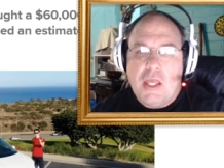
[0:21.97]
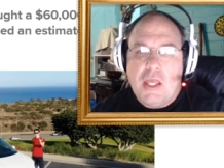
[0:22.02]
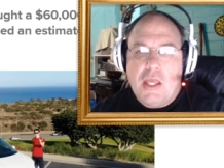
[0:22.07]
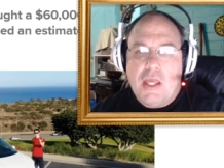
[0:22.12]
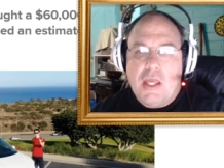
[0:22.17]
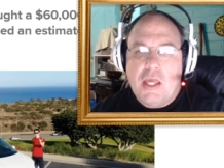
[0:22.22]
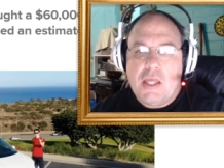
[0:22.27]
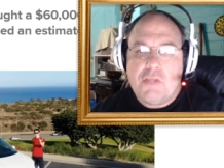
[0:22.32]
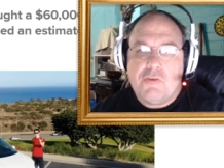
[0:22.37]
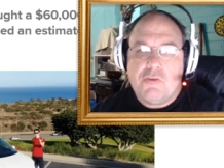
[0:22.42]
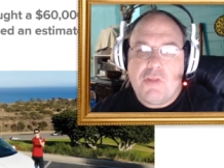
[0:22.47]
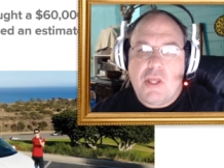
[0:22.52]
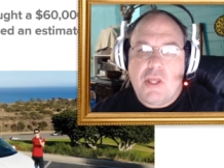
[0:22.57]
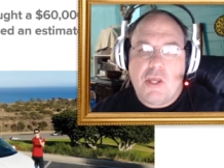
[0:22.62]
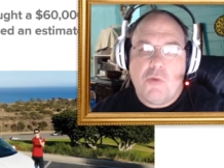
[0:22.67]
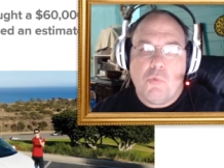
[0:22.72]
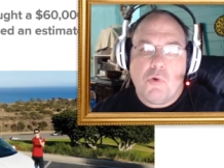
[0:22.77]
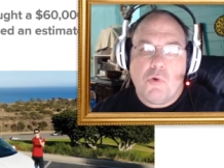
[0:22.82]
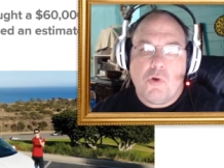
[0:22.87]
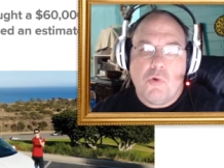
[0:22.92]
And today
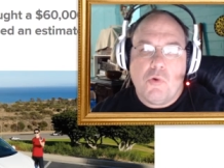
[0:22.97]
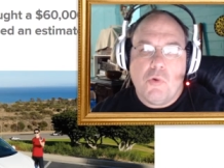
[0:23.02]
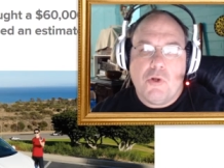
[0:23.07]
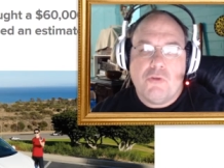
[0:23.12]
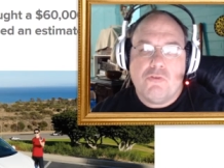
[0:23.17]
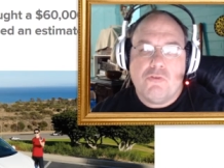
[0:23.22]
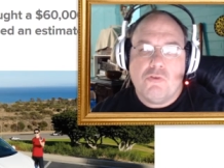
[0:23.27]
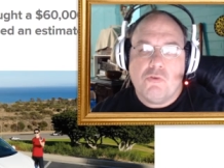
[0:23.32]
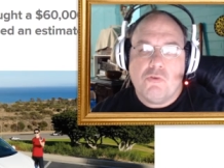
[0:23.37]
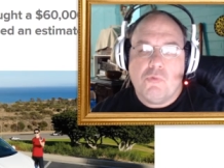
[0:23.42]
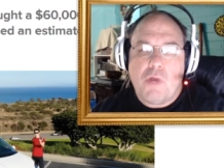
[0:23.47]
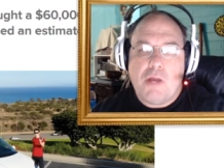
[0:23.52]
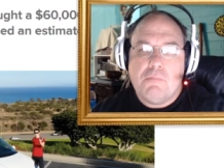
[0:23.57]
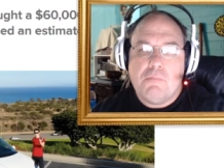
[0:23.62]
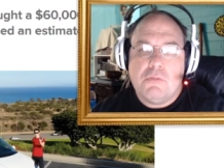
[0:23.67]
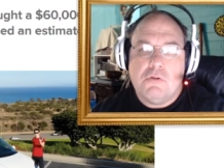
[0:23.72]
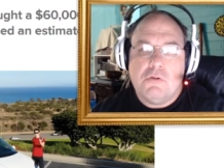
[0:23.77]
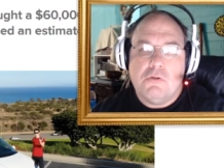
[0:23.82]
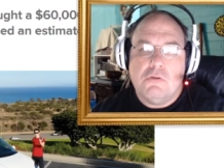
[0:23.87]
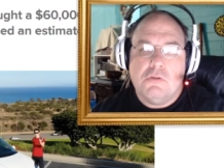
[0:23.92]
we're going to
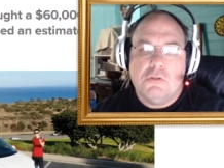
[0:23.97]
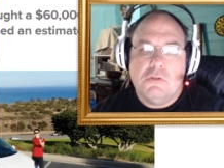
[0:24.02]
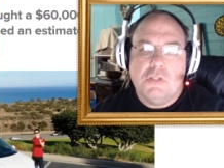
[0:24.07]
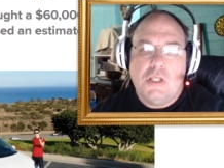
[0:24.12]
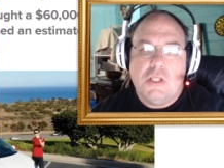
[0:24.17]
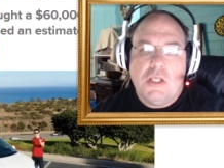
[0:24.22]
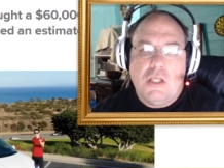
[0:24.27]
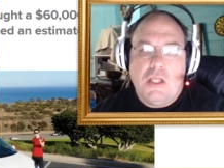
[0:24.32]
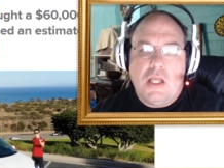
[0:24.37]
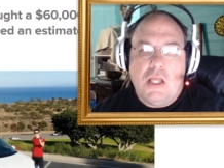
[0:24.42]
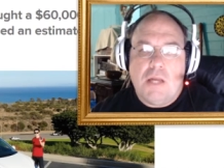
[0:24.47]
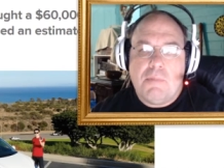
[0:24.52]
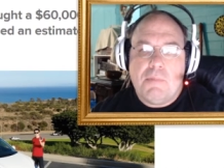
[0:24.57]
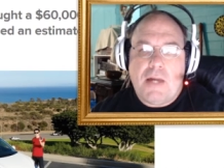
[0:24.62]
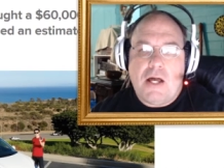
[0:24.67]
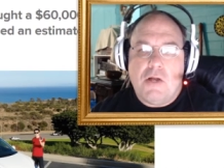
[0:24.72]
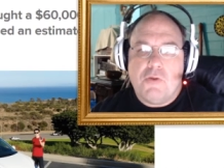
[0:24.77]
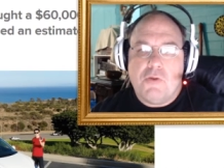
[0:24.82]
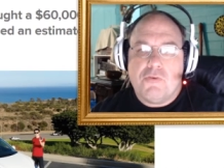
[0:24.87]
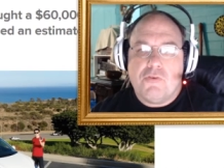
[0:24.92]
ramble
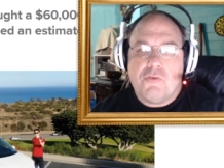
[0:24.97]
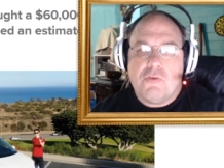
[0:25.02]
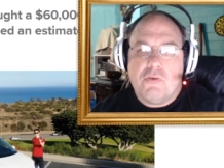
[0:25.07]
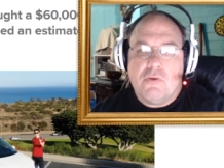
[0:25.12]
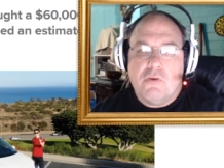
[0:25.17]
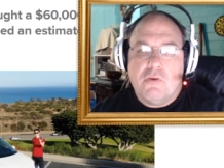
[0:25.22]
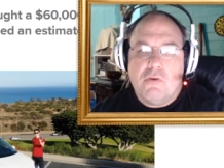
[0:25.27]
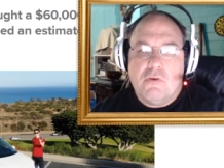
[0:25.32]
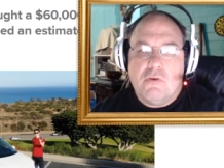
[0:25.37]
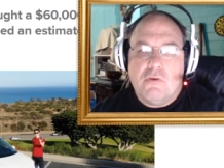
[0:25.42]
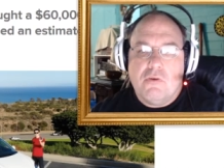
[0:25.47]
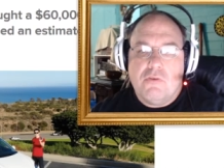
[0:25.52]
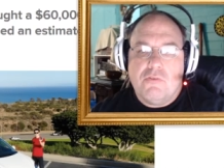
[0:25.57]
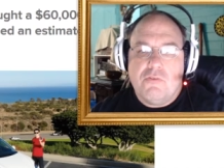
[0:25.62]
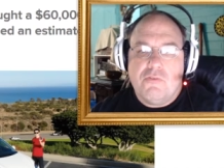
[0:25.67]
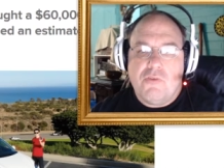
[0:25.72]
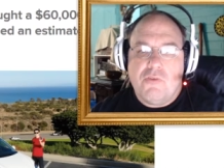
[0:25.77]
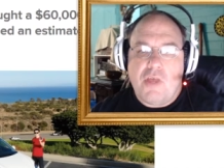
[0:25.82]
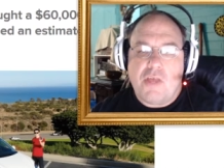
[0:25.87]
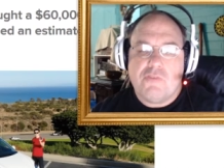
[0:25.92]
about
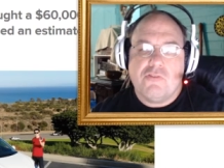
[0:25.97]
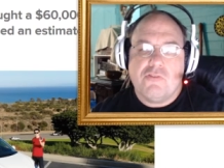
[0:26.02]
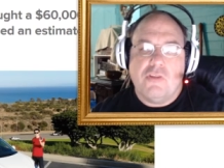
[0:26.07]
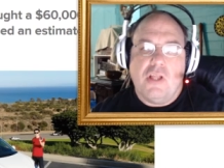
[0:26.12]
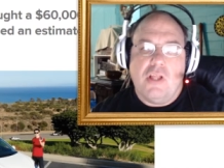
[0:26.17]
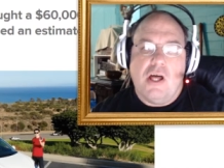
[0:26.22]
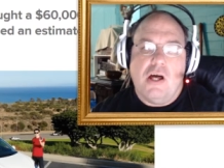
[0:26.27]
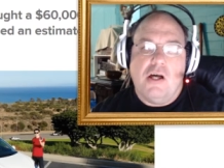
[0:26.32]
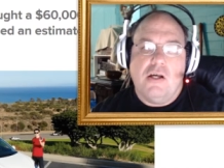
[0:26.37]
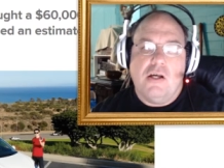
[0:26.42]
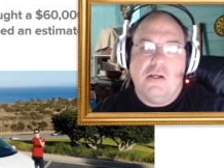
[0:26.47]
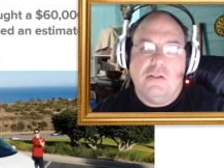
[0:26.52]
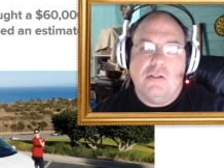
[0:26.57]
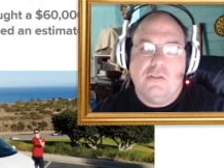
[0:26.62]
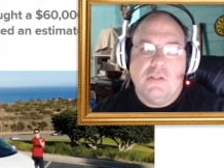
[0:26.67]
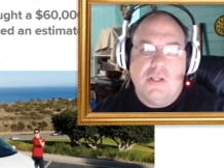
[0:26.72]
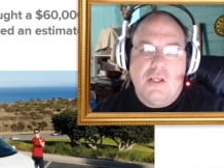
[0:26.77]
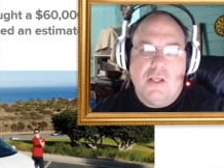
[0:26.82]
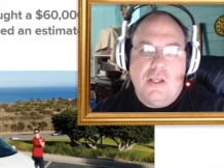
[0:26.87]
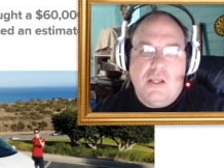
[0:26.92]
Tesla
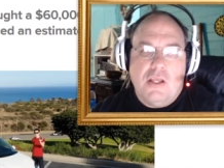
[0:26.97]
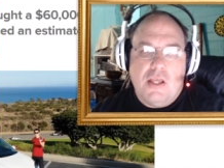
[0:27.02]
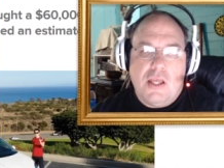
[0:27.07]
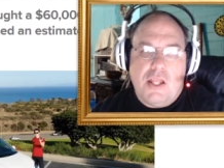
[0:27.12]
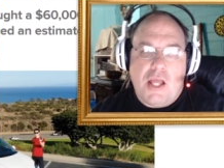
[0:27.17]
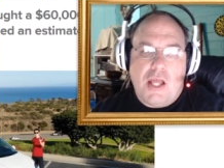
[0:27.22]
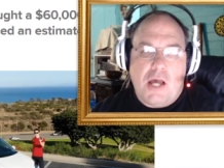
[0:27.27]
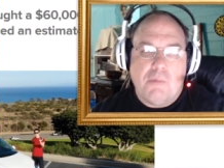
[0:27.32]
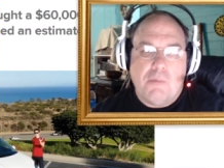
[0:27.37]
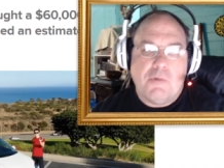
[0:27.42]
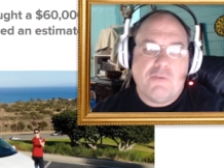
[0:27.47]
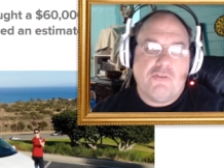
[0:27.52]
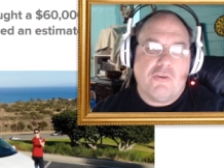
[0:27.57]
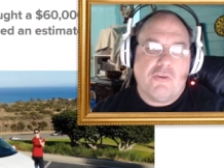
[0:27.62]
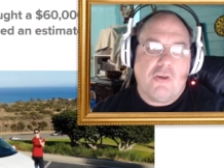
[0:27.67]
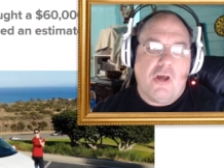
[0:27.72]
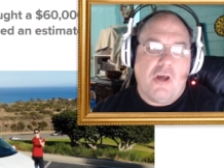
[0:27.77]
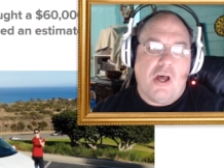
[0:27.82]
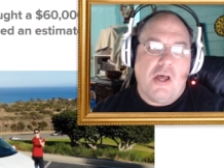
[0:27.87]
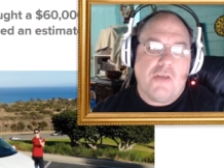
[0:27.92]
and how much it
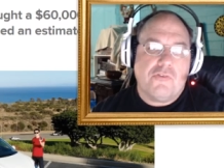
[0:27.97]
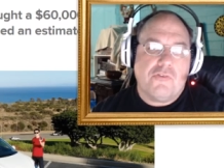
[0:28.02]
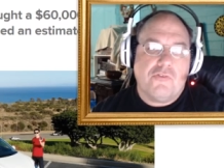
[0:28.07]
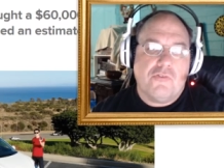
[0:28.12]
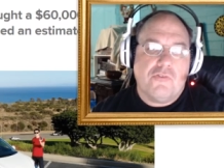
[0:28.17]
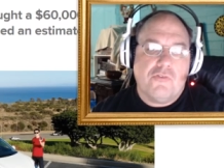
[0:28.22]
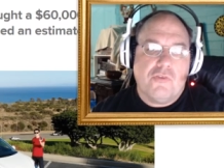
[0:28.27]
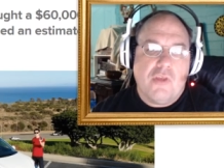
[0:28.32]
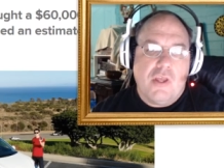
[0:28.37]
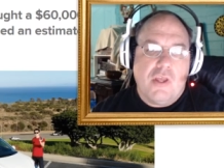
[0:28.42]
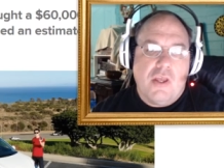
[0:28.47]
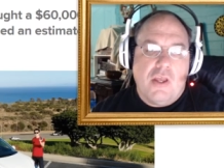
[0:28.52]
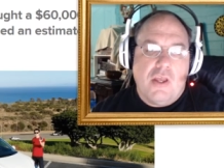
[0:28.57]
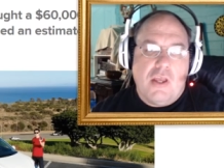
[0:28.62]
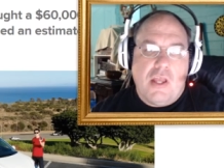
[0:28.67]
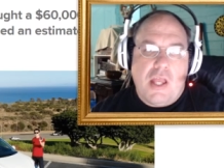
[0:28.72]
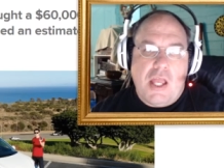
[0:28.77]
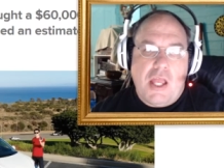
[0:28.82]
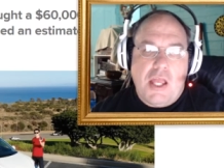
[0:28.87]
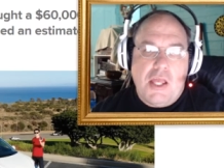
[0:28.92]
costs
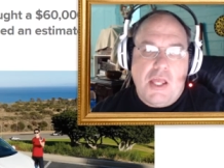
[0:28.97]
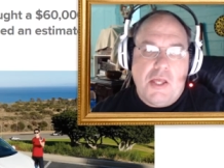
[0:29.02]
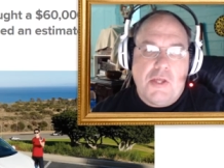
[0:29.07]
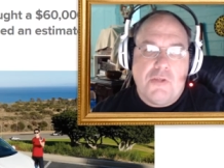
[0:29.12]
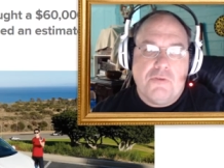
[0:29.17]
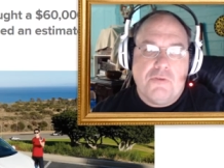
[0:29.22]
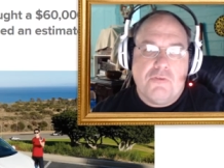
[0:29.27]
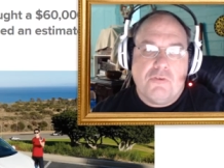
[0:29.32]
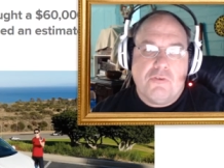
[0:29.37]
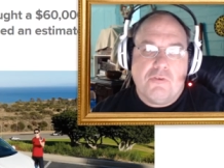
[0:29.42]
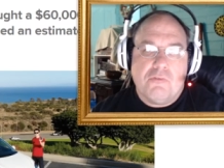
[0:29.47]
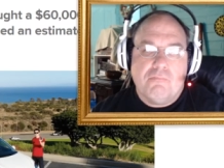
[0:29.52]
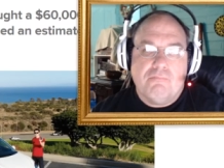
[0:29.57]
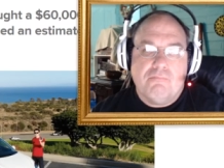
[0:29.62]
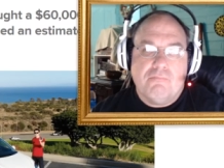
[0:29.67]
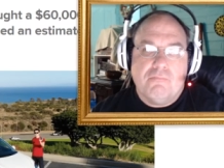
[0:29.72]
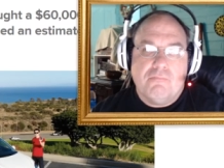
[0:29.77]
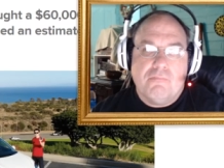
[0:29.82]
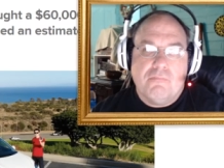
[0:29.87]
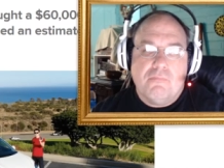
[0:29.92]
and
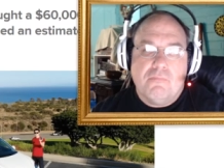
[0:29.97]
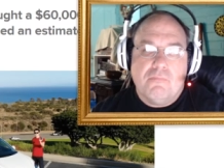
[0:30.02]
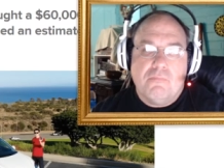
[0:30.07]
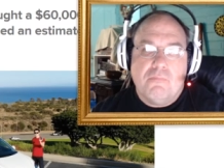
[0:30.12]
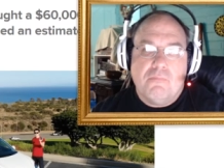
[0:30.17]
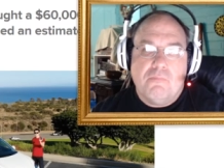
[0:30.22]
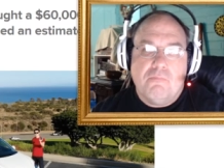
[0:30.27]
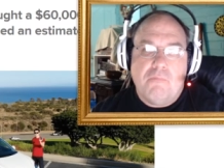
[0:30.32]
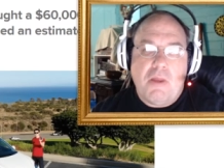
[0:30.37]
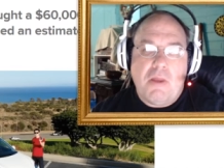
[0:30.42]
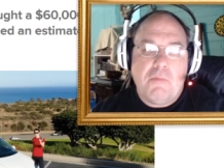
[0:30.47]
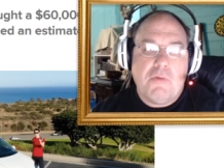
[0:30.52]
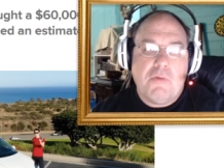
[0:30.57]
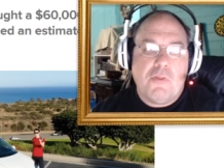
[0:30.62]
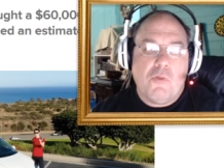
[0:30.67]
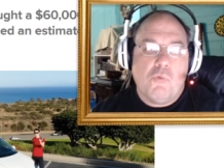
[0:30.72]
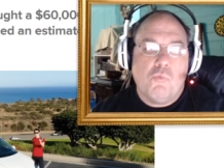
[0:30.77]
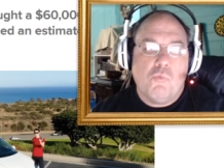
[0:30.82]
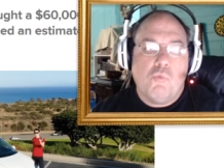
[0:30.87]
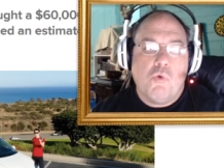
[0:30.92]
maybe
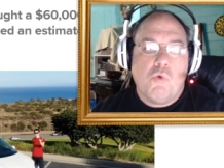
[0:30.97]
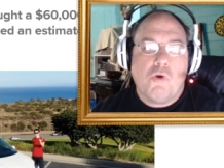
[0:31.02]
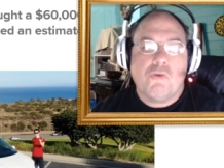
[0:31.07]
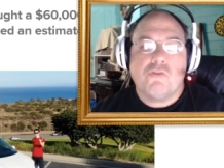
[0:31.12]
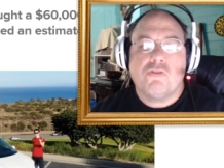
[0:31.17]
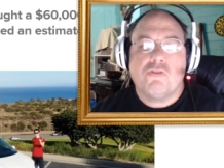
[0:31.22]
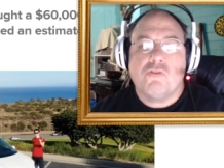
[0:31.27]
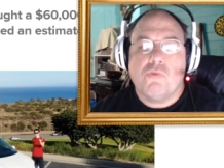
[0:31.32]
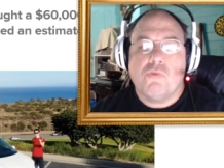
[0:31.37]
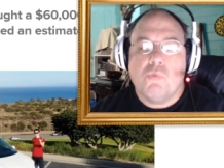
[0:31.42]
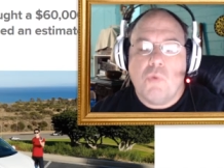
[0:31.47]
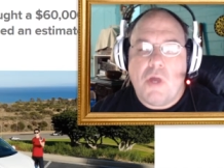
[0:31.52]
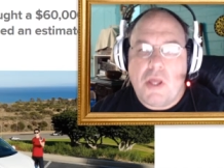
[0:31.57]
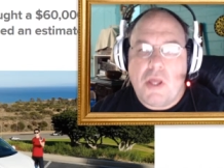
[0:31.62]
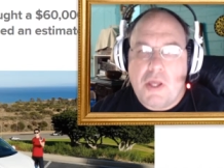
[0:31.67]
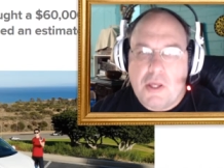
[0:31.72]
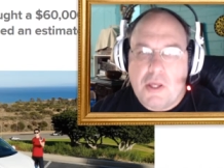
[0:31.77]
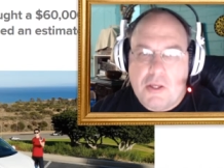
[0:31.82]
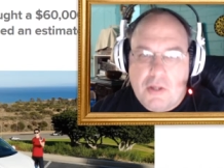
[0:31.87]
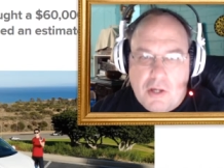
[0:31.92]
the worst
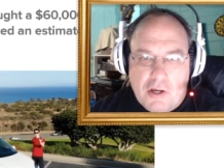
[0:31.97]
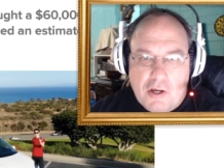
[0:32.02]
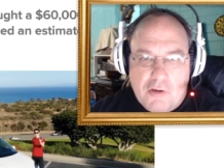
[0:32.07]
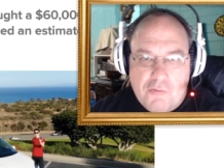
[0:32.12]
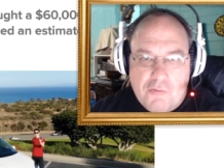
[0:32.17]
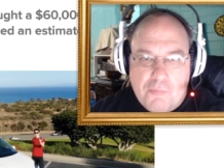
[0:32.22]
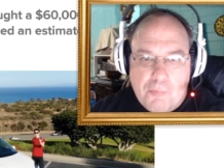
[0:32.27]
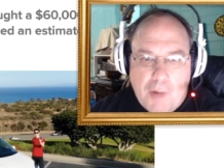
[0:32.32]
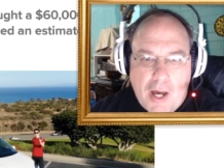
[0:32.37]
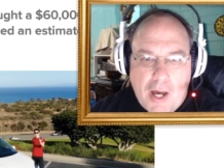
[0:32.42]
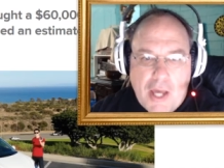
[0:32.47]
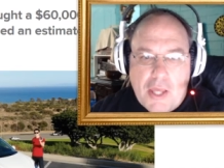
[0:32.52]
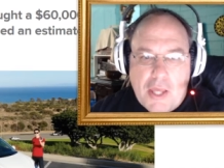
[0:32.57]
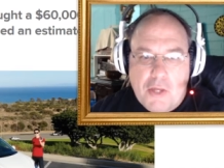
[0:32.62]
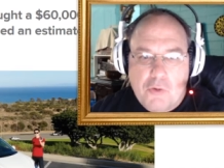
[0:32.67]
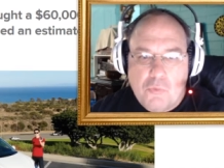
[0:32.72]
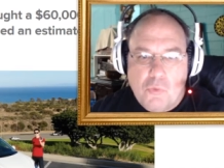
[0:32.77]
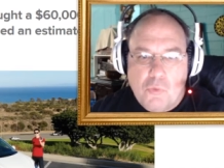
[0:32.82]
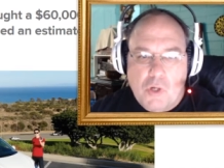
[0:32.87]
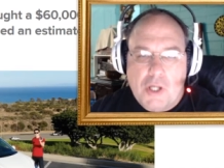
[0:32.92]
way of
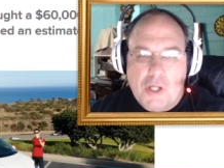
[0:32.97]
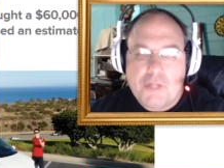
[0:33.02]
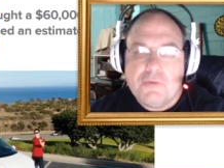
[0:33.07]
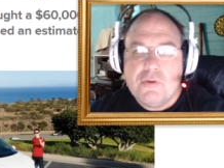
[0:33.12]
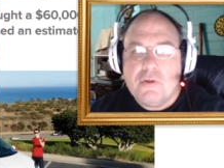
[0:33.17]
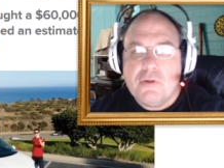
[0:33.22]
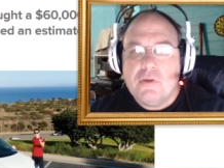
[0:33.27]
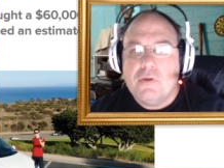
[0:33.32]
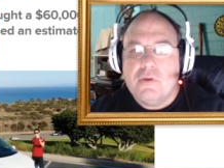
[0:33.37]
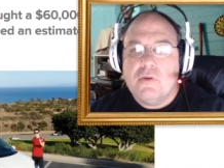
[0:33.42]
buying one.